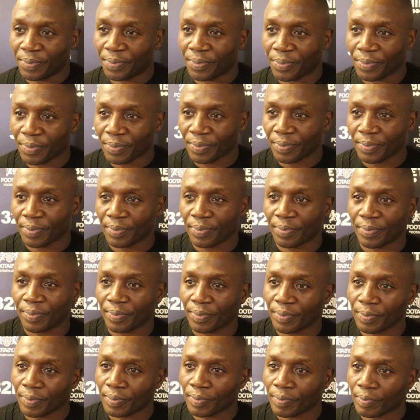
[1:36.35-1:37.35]
What did you want
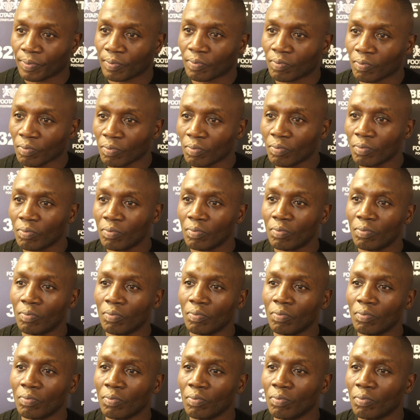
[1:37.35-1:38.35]
to take from tonight's
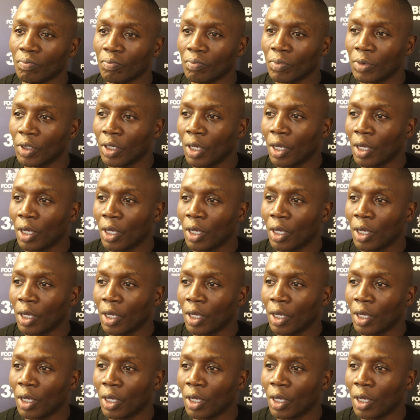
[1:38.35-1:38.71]
performance?